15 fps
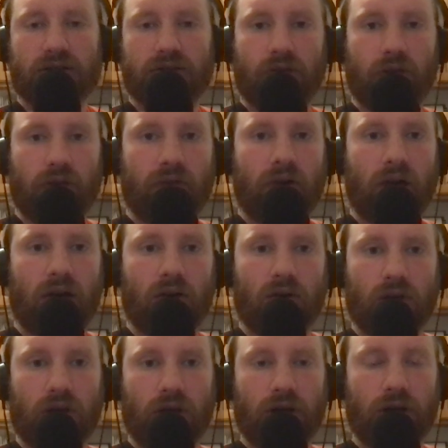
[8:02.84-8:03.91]
for the final
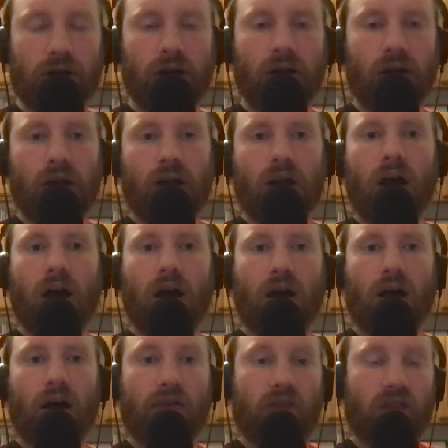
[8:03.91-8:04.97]
year
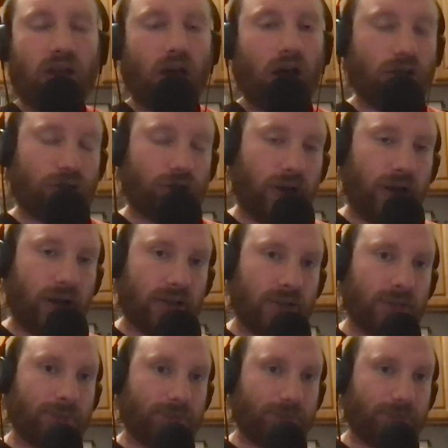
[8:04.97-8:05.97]
of the contract.